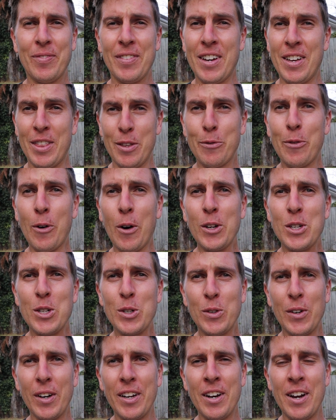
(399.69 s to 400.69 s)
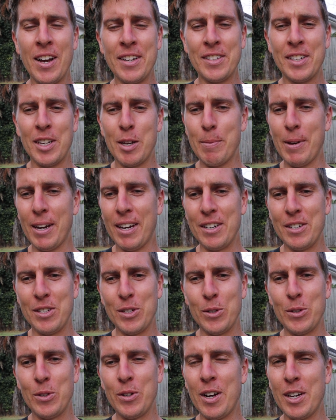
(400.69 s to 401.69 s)
The forest was really nice to get back
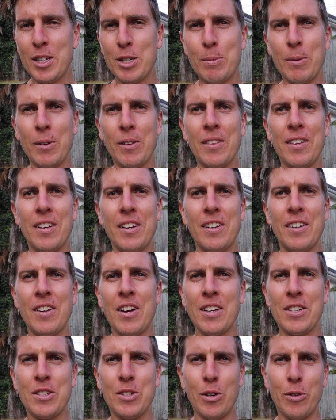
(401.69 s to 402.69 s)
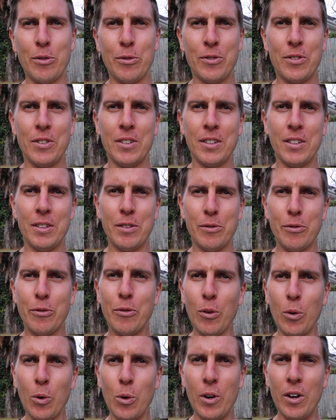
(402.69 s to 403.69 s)
into, nice to be on the nice soft
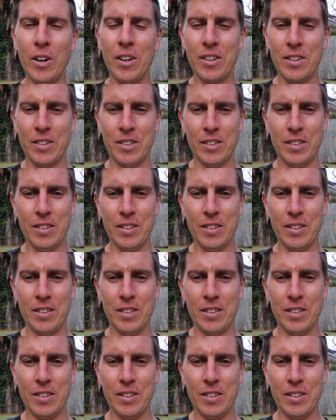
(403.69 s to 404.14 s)
floor.